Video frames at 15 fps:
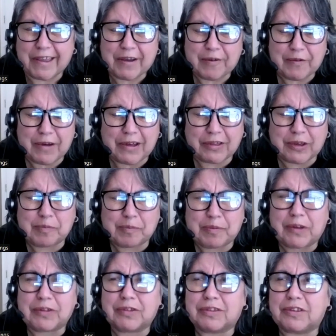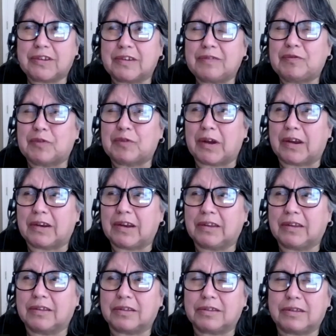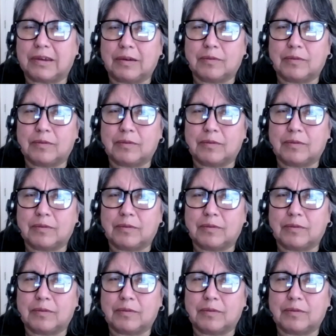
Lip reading: Well, they're both different. And the thing